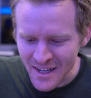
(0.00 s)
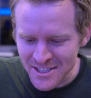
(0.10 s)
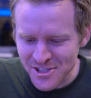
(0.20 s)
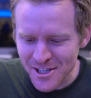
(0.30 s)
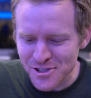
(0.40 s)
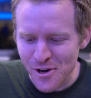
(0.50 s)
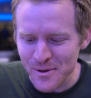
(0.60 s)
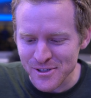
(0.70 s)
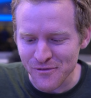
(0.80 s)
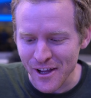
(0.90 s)
It's got so
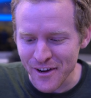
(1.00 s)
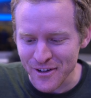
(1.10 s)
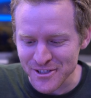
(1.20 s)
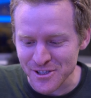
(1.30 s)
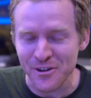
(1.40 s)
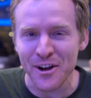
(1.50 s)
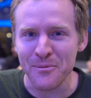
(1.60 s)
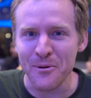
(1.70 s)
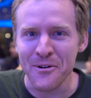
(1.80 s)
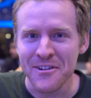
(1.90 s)
much flavor, it's
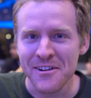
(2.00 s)
incredible.